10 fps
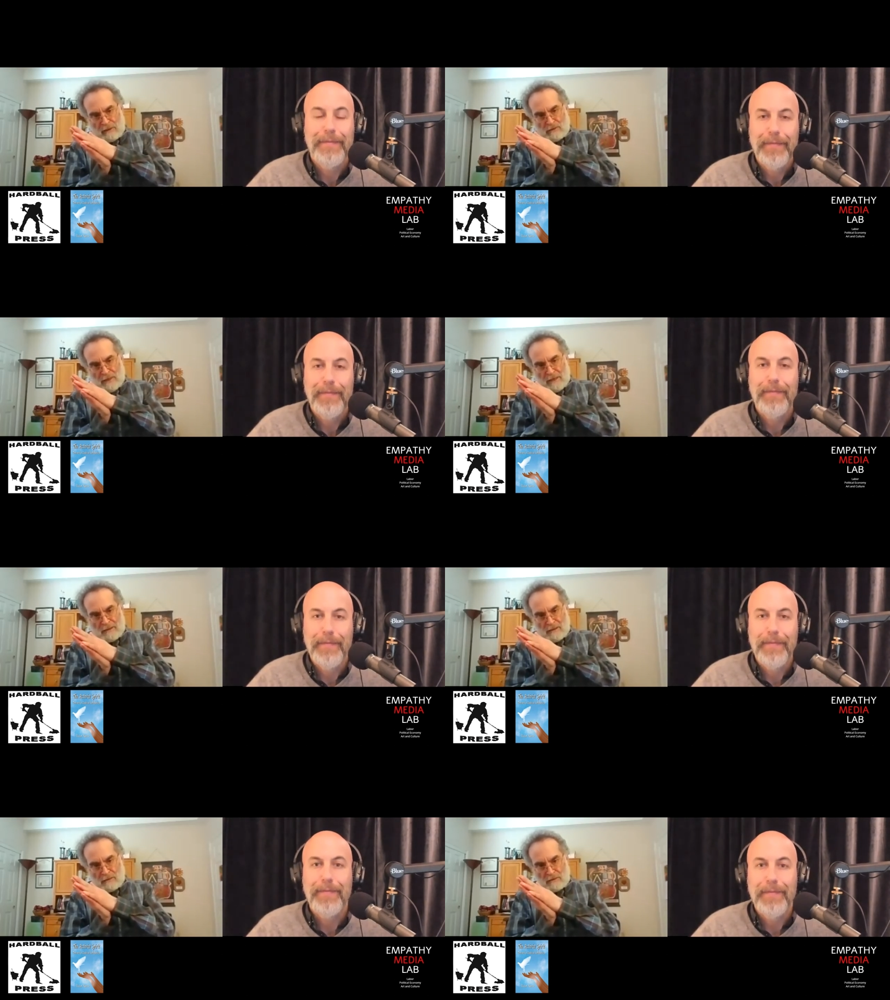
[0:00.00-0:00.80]
Speaker 1: those
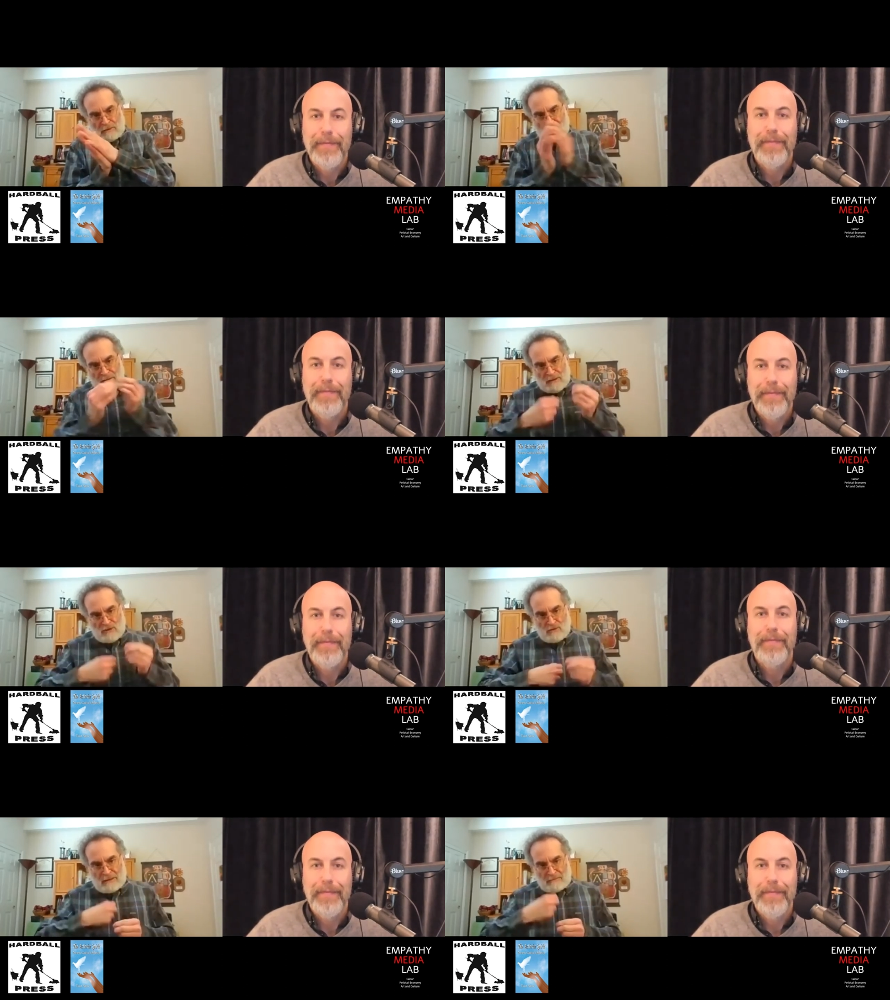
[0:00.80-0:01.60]
ideals. You know, the
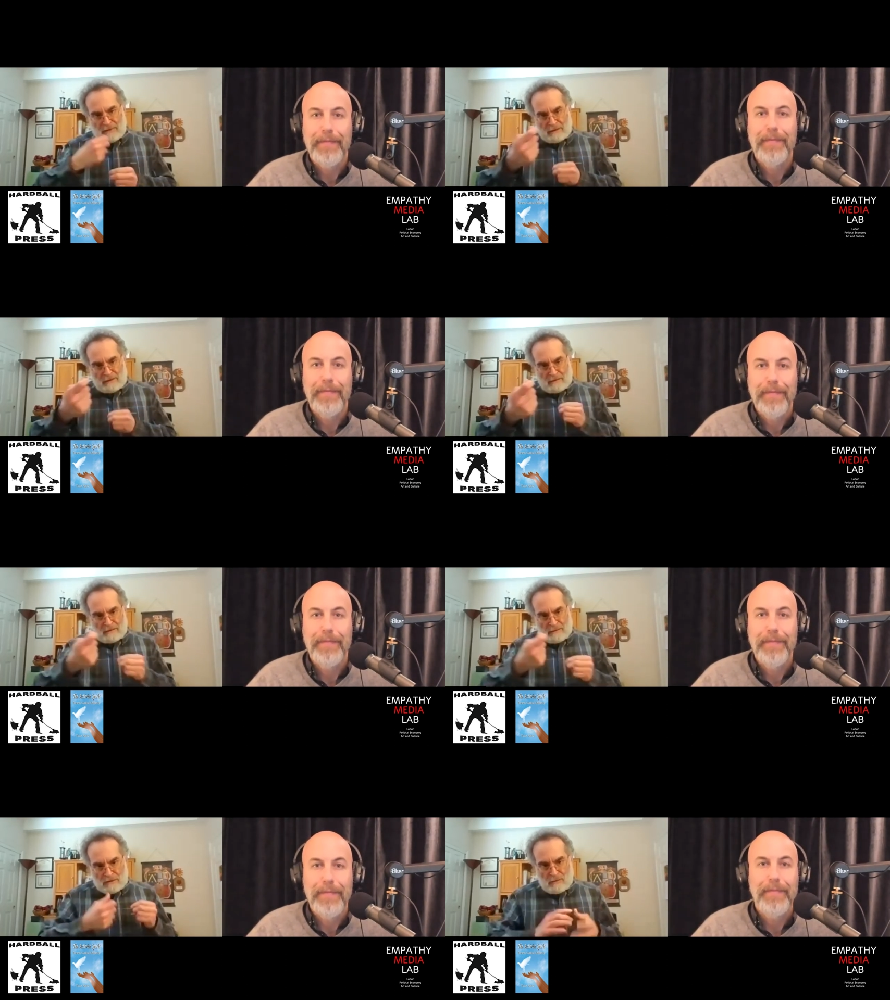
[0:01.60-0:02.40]
striving
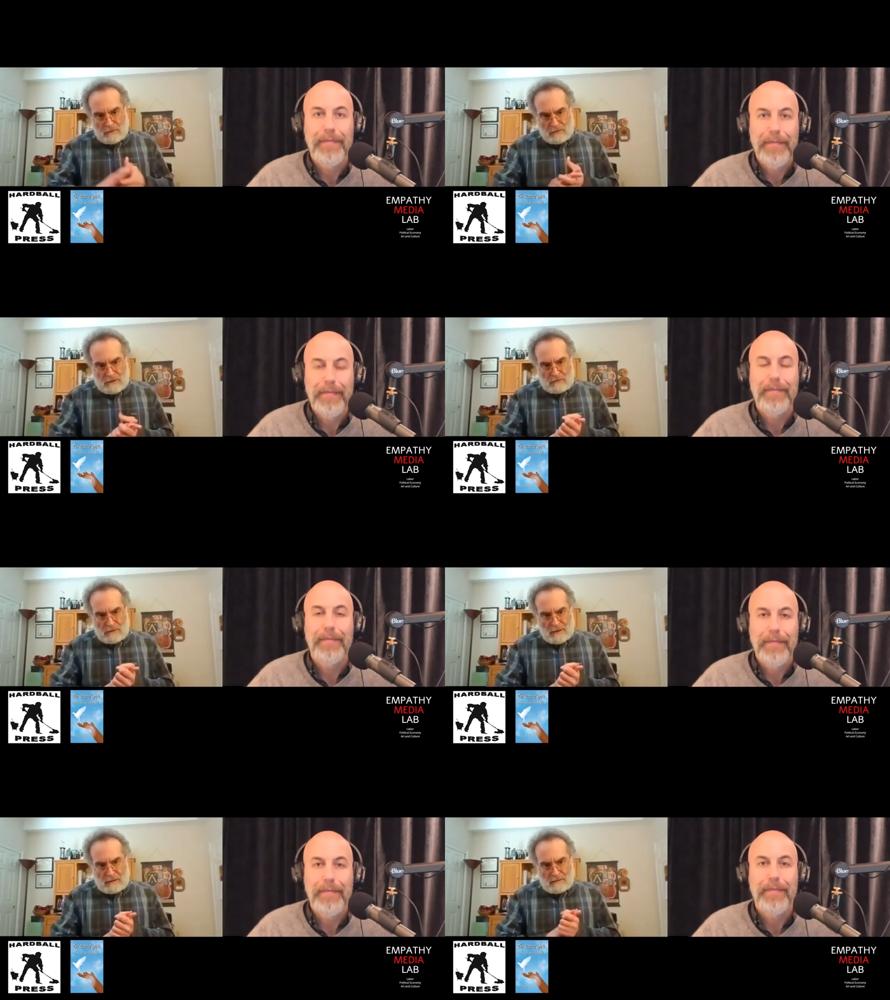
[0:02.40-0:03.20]
is what we do,
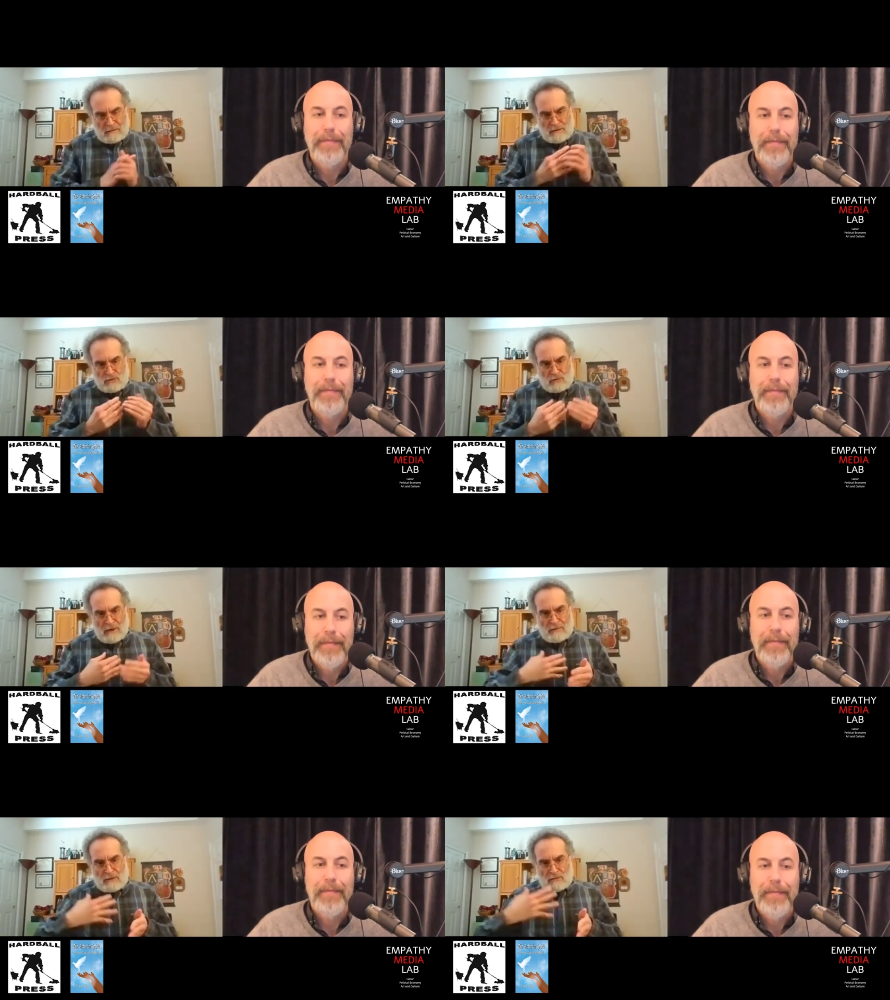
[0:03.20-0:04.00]
like
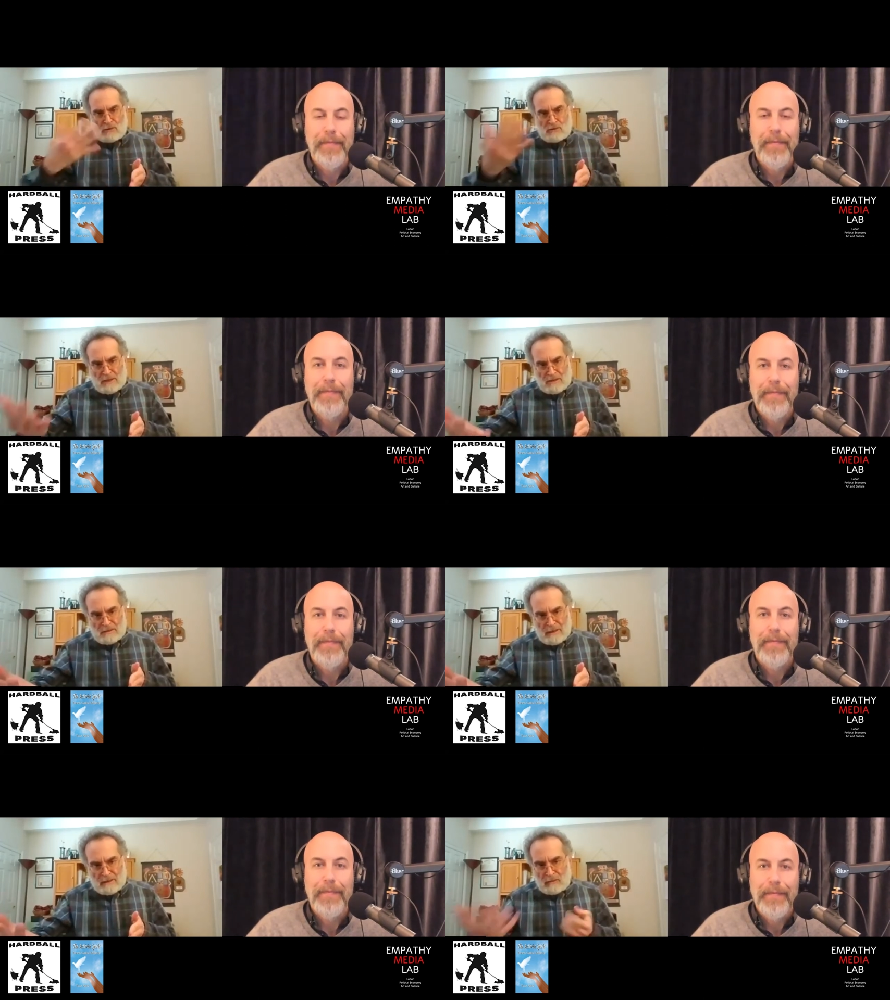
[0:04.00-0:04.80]
striving towards
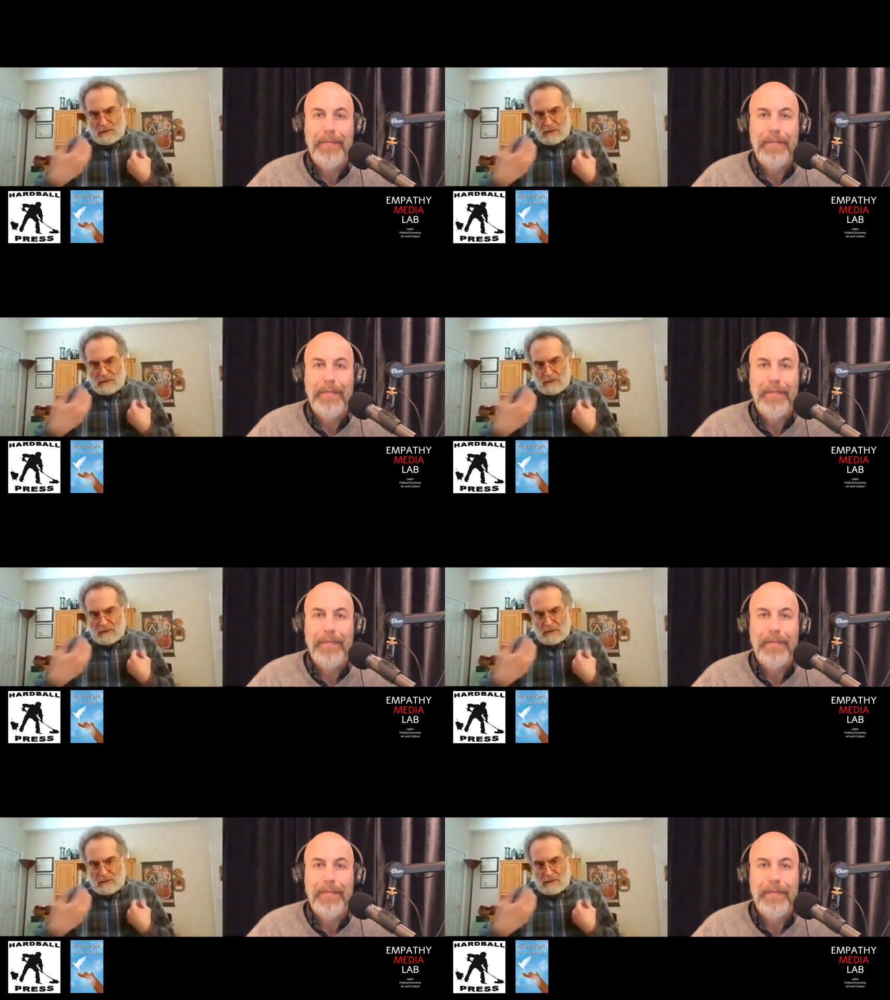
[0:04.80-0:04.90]
righteous anger.